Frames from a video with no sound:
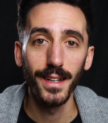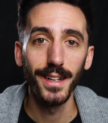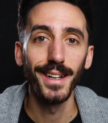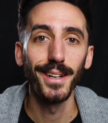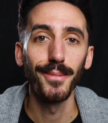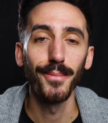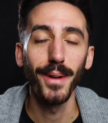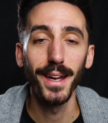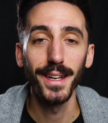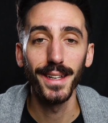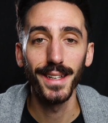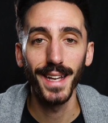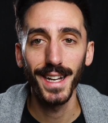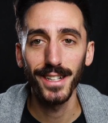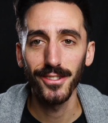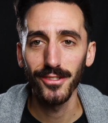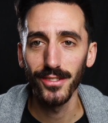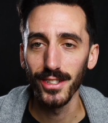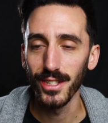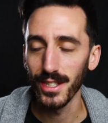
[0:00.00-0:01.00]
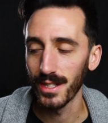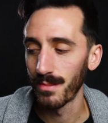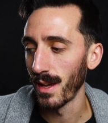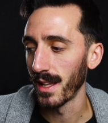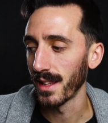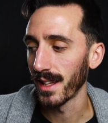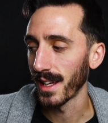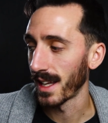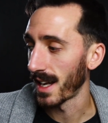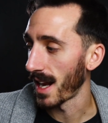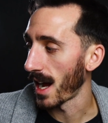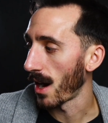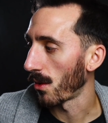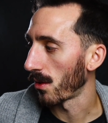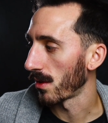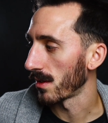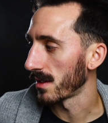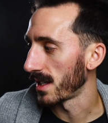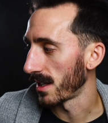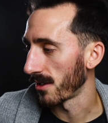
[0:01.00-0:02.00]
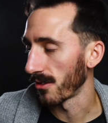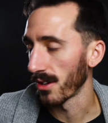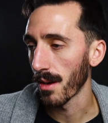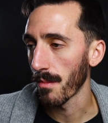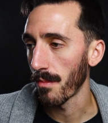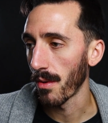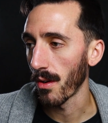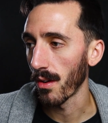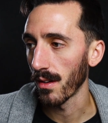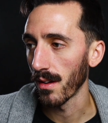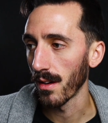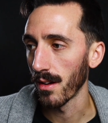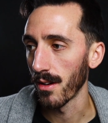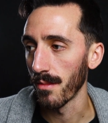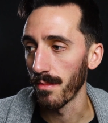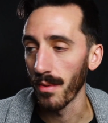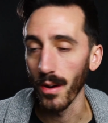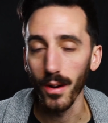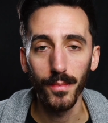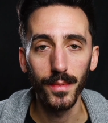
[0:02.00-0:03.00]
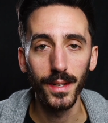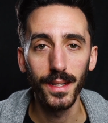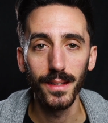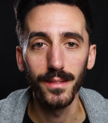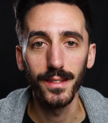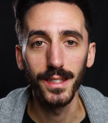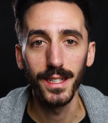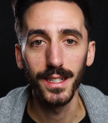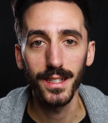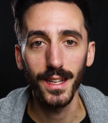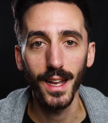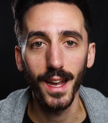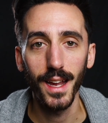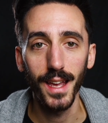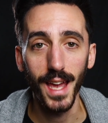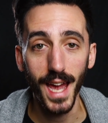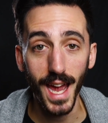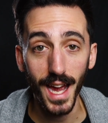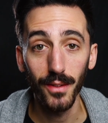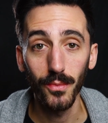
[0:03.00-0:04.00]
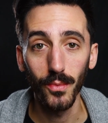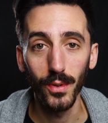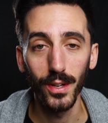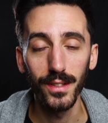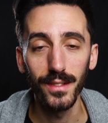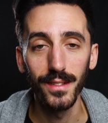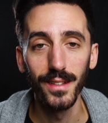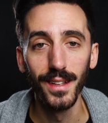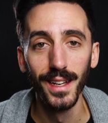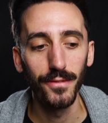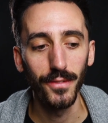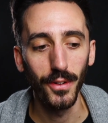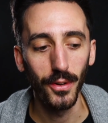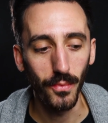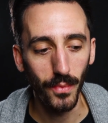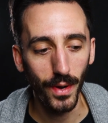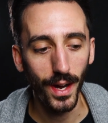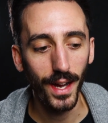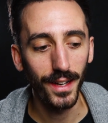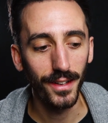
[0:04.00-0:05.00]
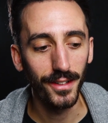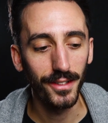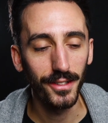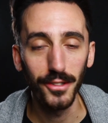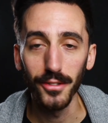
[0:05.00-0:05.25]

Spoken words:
I actually just spent like an hour tearing apart our apartment because I had one for a while.